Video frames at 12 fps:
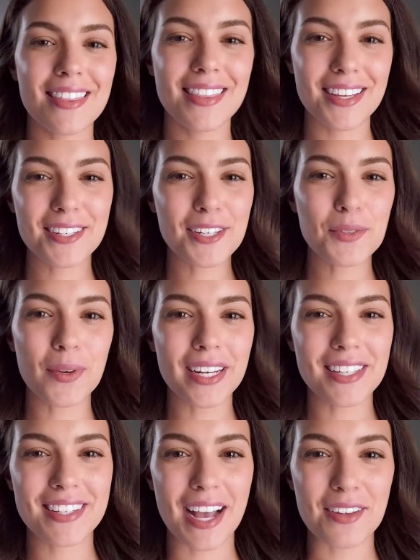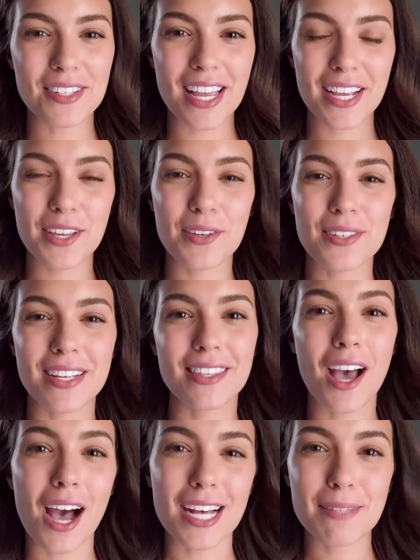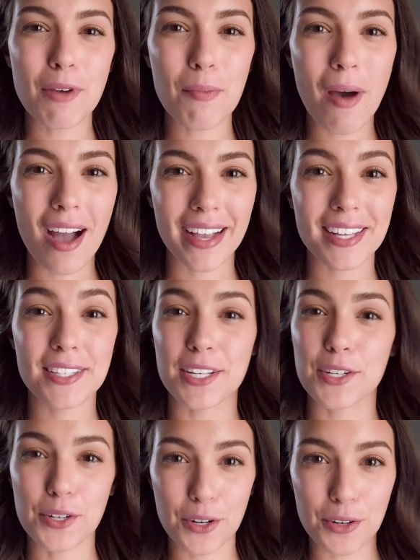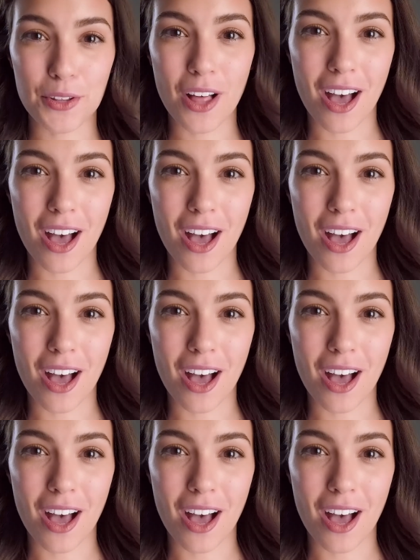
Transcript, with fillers: This is what it sounds like using the Osmo Pocket's internal